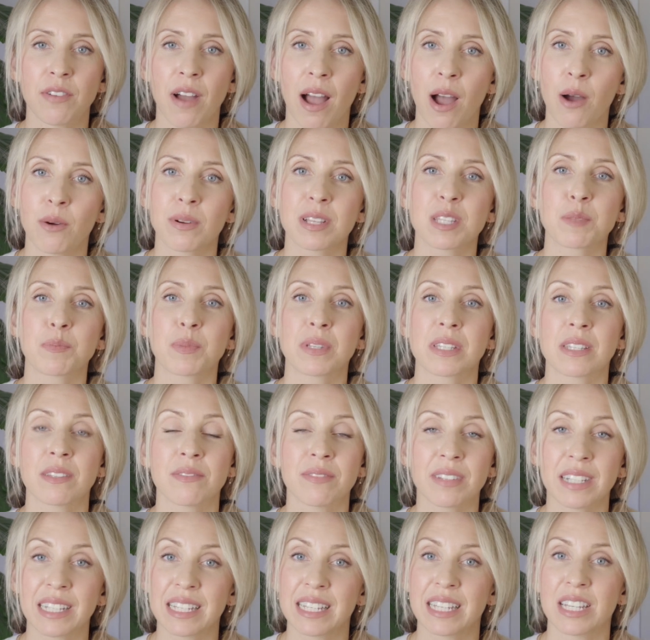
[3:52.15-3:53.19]
of how a
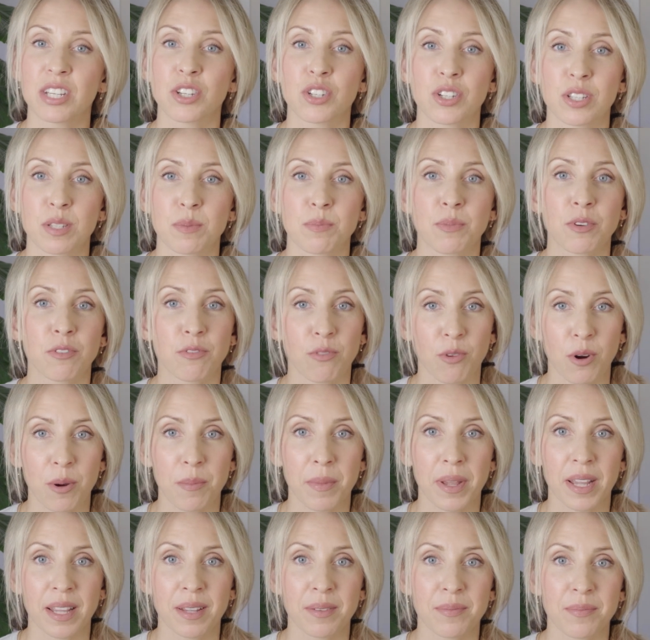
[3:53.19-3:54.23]
specific niche is
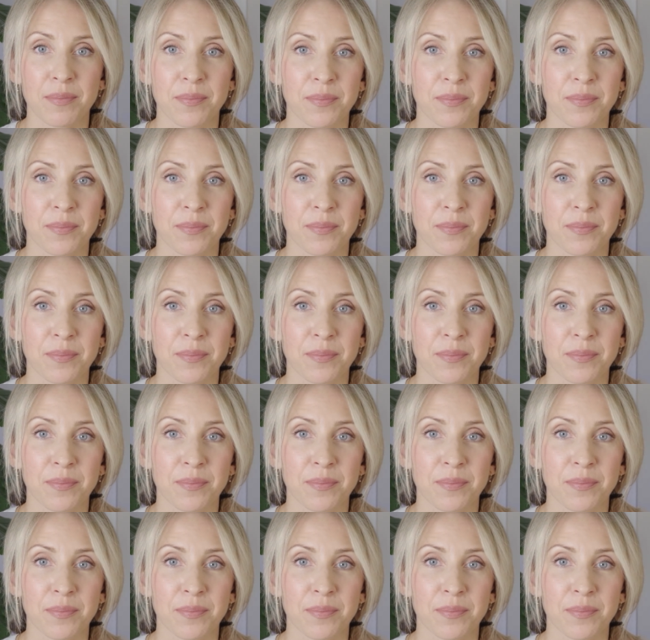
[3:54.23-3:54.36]
performing.